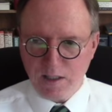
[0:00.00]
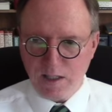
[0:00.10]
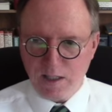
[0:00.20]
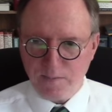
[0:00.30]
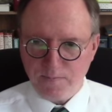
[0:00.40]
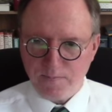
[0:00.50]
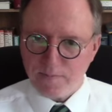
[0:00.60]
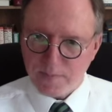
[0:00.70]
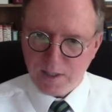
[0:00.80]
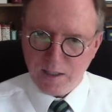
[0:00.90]
Um,
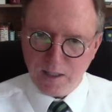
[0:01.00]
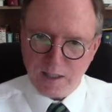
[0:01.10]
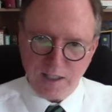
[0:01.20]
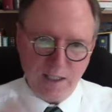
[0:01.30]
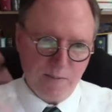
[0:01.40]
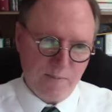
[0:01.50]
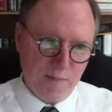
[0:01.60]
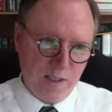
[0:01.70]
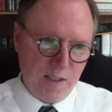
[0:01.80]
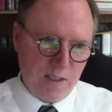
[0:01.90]
again,
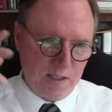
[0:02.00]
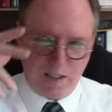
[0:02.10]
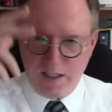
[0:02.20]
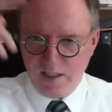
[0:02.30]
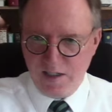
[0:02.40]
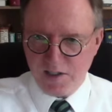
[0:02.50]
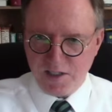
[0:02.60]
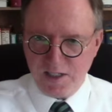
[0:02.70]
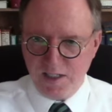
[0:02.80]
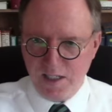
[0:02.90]
God
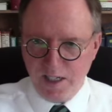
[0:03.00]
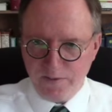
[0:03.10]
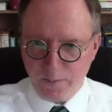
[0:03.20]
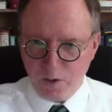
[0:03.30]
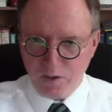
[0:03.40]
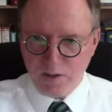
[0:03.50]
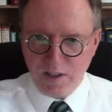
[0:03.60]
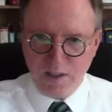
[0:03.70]
is ineffable.